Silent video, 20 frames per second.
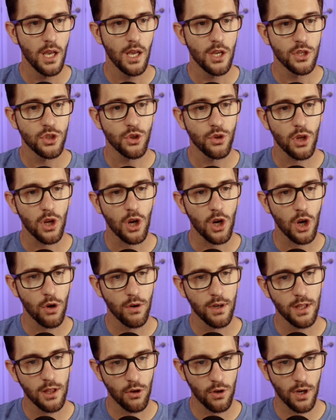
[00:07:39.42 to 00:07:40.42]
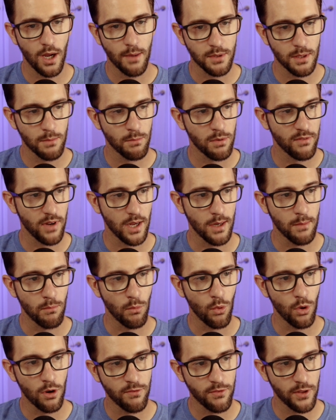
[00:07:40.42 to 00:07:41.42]
So the current loan option provided
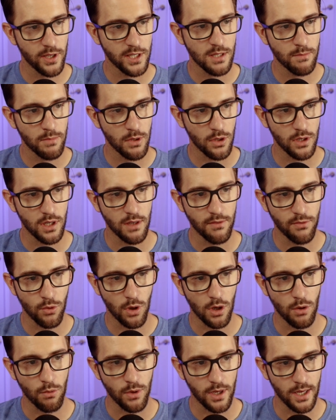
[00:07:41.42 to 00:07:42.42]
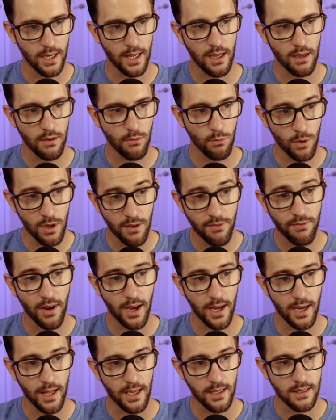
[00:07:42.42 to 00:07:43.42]
more flexibility for a
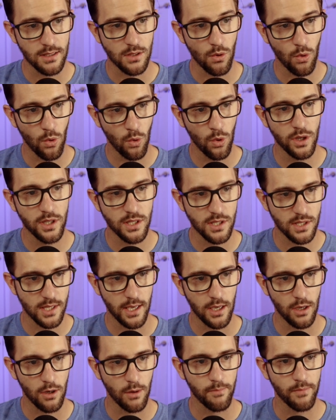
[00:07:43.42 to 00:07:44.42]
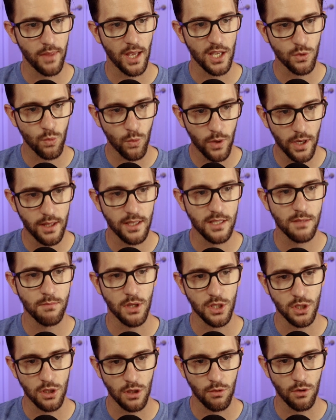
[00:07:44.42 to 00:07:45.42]
refinance or a sale, as well as
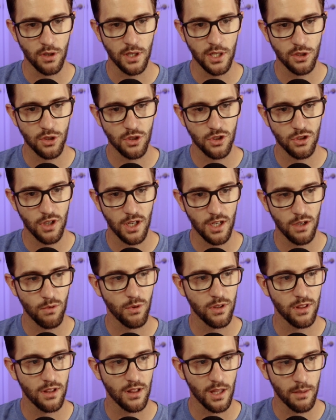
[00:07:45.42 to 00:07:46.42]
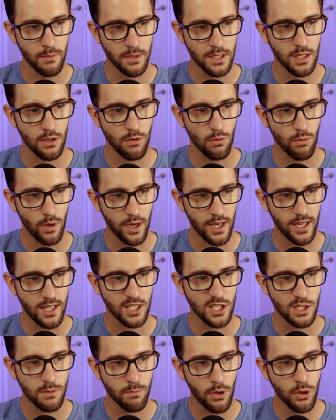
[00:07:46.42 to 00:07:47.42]
much lower interest rate with a limited rate
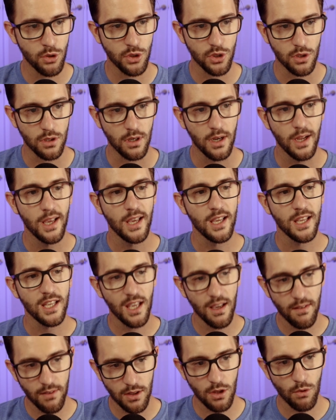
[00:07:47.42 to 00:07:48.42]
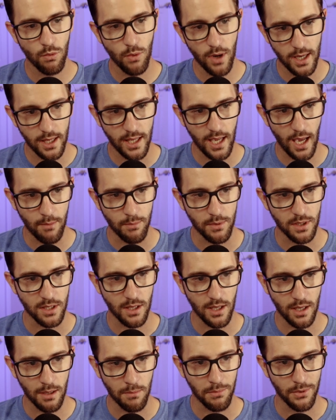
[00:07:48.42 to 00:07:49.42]
exposure, giving the rate cap
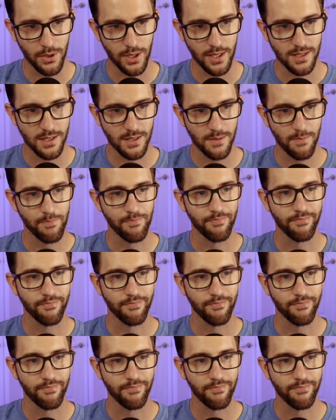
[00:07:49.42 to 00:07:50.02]
in place.